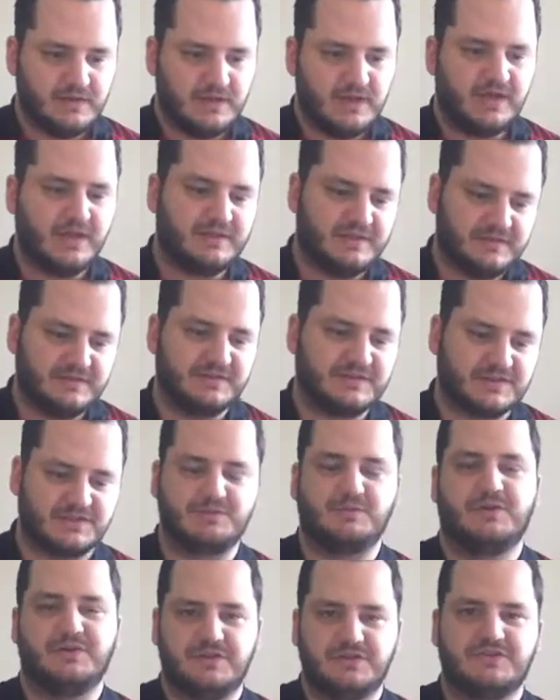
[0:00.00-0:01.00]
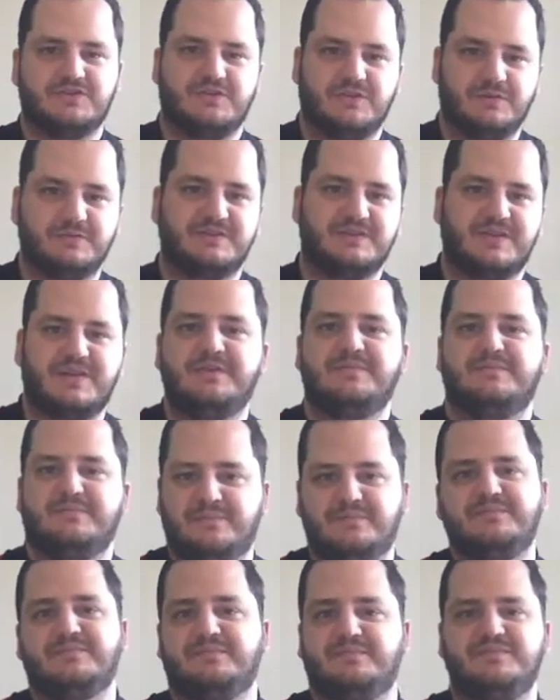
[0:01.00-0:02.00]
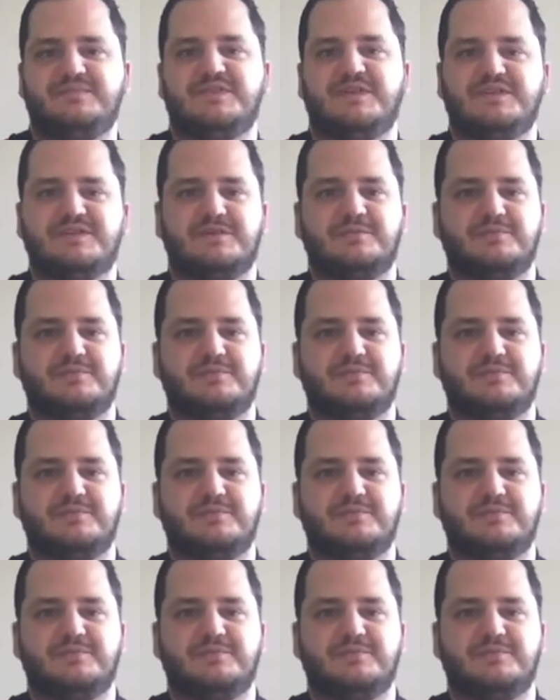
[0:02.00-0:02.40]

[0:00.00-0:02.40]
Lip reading: I think this is one of those films that does